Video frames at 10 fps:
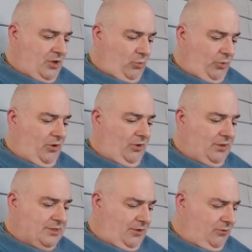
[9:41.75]
when all
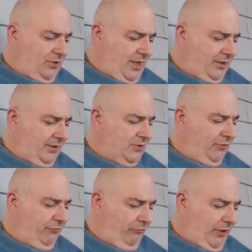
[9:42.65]
his undertakings are
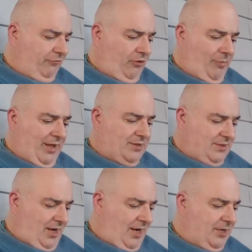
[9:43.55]
free from
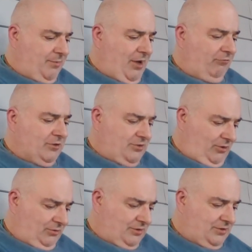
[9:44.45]
anxiety about
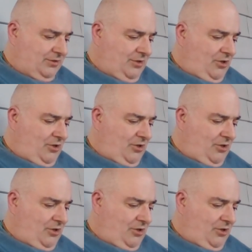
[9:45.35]
results.